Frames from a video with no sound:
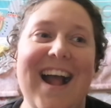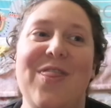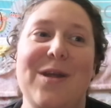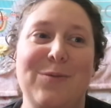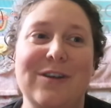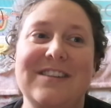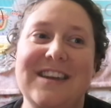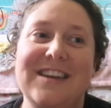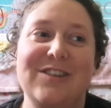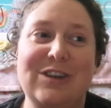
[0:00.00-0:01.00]
And then
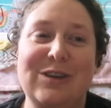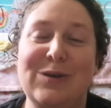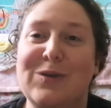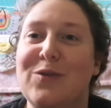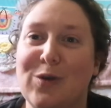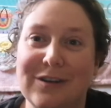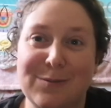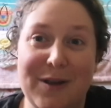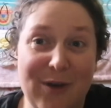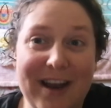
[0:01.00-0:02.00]
proceeded to
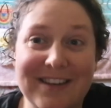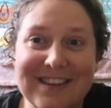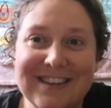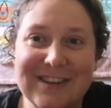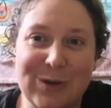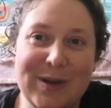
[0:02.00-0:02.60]
force my friend to